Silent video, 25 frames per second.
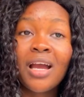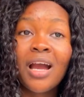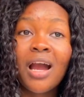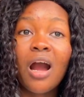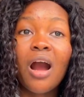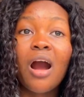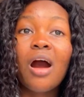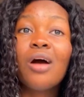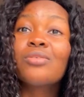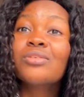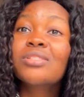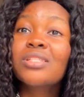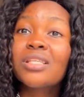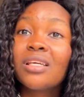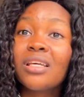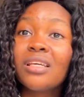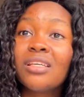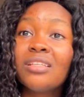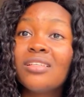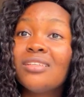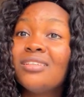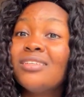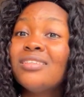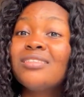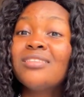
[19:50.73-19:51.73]
outside
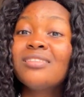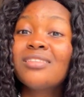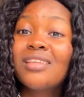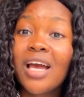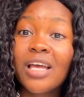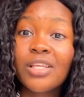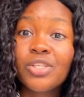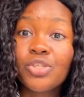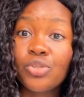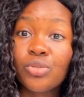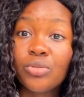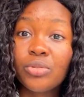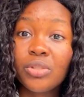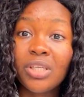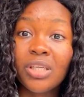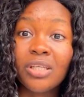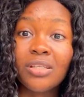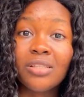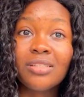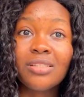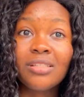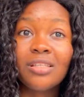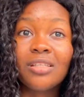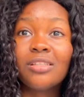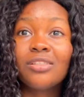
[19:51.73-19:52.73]
inside the
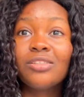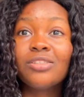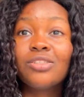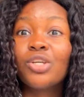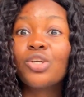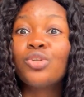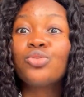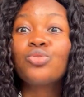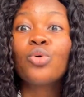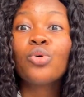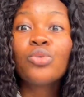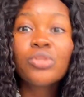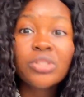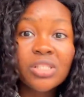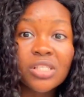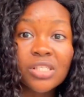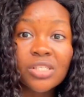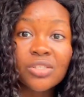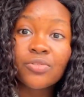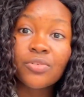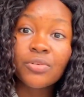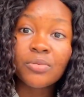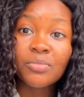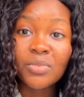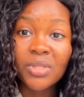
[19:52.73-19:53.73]
UK, they don't
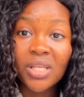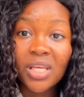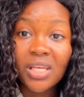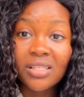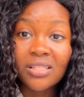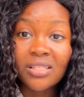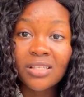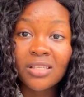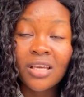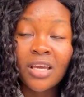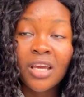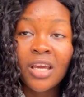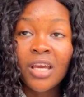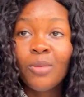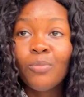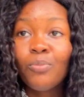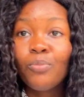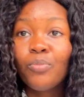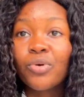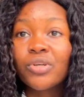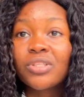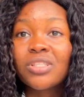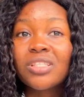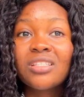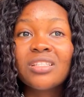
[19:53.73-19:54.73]
discriminate,
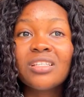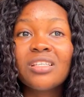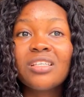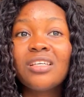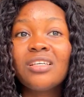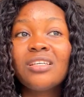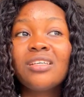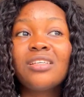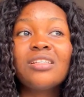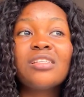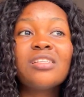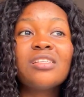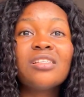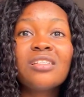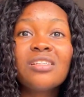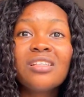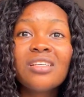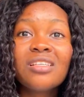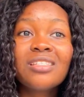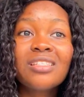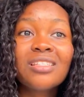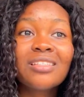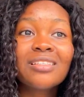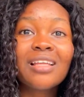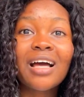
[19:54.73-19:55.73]
but
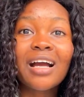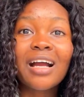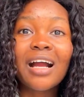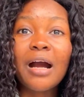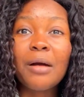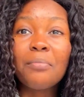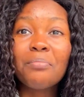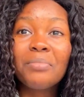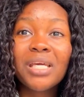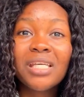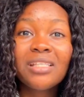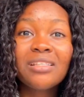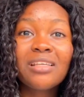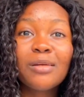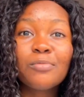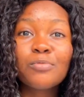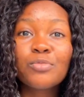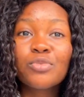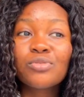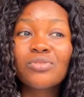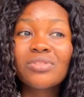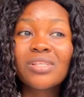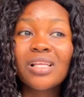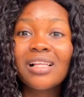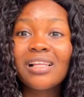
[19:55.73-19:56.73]
this thing that can make them
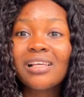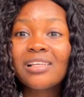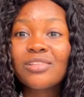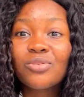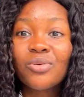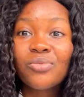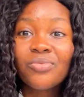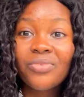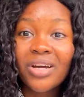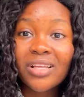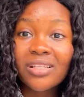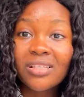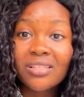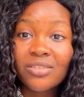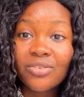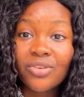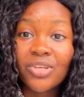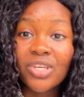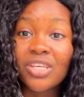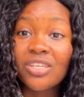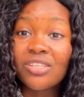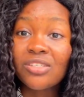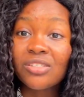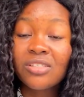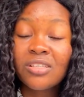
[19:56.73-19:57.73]
to select over this one
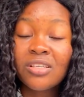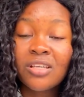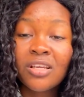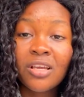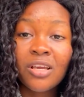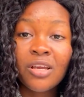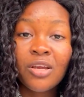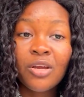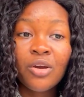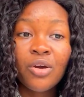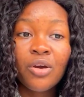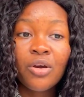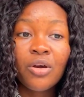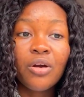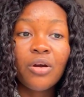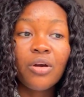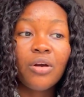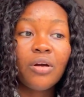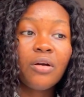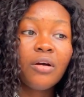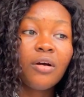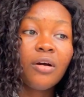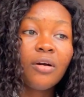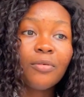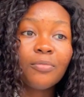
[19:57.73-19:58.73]
is
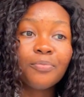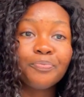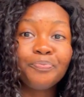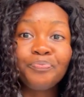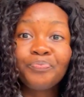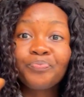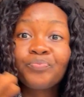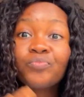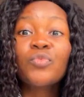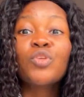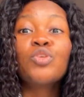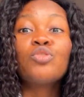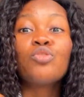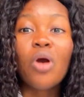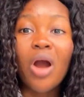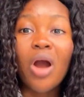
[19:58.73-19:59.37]
your